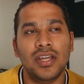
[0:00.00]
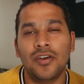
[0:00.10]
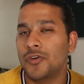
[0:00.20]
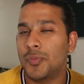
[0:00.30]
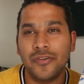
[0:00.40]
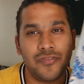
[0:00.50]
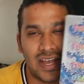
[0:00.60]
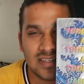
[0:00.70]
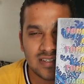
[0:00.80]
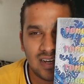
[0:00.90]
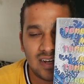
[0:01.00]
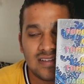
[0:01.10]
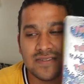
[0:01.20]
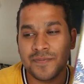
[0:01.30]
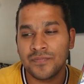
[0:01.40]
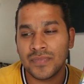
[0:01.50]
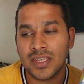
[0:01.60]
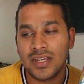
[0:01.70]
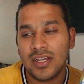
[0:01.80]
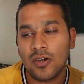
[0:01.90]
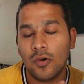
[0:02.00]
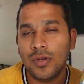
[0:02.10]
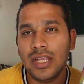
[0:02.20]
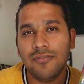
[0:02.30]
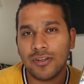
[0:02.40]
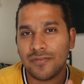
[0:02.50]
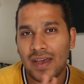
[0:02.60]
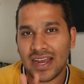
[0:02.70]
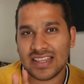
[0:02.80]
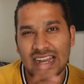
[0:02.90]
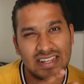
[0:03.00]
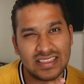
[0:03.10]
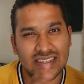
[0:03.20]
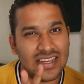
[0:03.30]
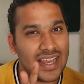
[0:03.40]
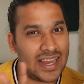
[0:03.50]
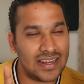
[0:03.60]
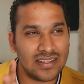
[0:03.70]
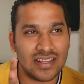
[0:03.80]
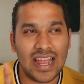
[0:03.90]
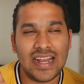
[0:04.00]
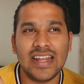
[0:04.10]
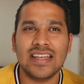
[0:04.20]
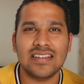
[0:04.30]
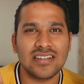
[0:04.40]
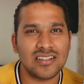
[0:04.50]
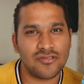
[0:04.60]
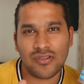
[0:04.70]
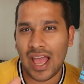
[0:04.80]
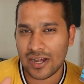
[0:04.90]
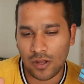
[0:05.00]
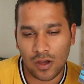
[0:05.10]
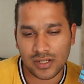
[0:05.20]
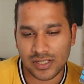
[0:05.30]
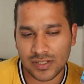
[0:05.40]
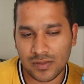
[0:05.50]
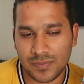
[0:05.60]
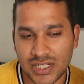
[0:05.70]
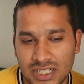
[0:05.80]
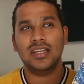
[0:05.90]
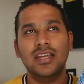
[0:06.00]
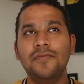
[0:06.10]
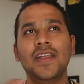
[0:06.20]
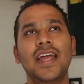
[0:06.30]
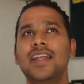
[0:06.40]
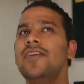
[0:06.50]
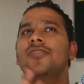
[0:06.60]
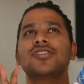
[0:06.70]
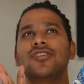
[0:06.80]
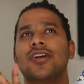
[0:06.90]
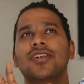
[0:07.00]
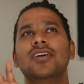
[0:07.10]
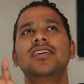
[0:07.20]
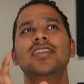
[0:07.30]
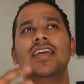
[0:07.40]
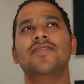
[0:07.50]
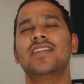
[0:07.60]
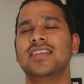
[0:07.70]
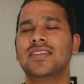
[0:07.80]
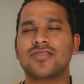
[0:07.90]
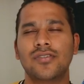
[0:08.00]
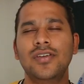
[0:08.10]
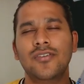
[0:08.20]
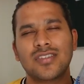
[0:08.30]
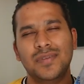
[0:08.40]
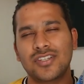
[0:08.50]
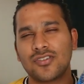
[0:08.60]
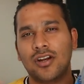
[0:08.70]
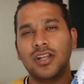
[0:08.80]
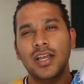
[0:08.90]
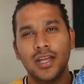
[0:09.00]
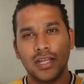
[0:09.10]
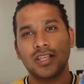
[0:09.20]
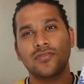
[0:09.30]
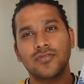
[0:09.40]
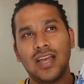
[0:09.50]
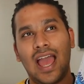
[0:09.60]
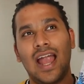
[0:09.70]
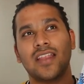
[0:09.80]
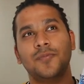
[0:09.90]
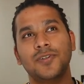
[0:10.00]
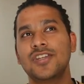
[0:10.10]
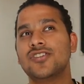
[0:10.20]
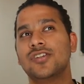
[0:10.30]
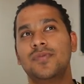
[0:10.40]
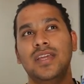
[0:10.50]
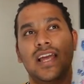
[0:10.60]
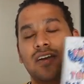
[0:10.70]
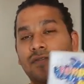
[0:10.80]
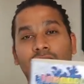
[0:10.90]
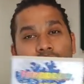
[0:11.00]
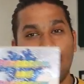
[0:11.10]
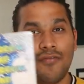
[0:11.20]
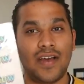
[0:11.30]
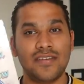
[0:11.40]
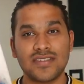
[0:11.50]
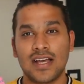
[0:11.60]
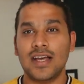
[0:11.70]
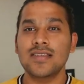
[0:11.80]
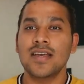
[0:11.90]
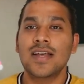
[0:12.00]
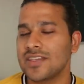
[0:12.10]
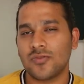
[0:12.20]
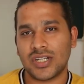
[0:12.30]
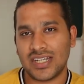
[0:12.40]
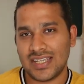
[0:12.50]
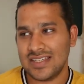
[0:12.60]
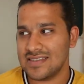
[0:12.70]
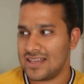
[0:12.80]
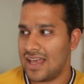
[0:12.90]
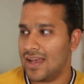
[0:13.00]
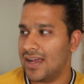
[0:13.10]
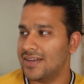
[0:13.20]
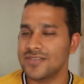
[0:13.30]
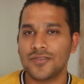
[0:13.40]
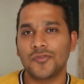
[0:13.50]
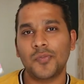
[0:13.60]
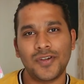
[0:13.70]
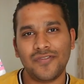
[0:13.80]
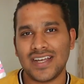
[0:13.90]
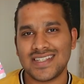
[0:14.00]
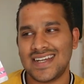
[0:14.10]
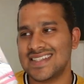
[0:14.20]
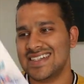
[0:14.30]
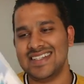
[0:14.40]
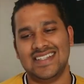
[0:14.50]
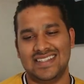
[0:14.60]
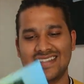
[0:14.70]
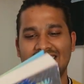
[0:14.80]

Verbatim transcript: a 4.5 stars, only for the fact that the ending dragged on a little bit. If the ending was shorter, if the story was a bit short, this had the potential to be like a 5 out of 5 stars. It is what it is, and so 4.5 stars it is.